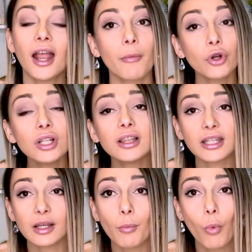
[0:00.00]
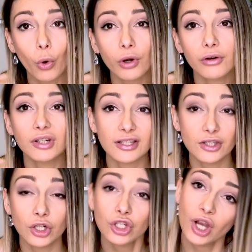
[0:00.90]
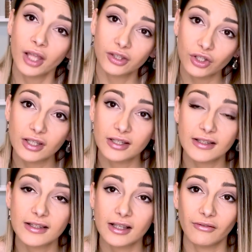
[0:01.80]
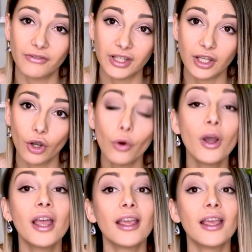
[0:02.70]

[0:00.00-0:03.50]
I'm gonna link more research under this video